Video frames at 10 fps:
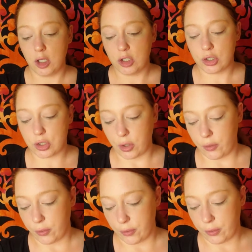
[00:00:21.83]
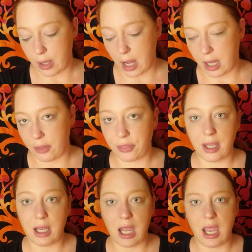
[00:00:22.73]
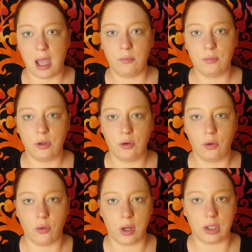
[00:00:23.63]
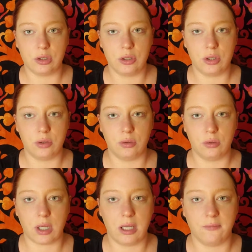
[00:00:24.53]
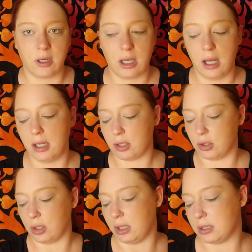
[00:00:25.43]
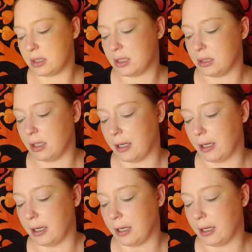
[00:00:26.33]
So I think I am going to do kind of a cut crease,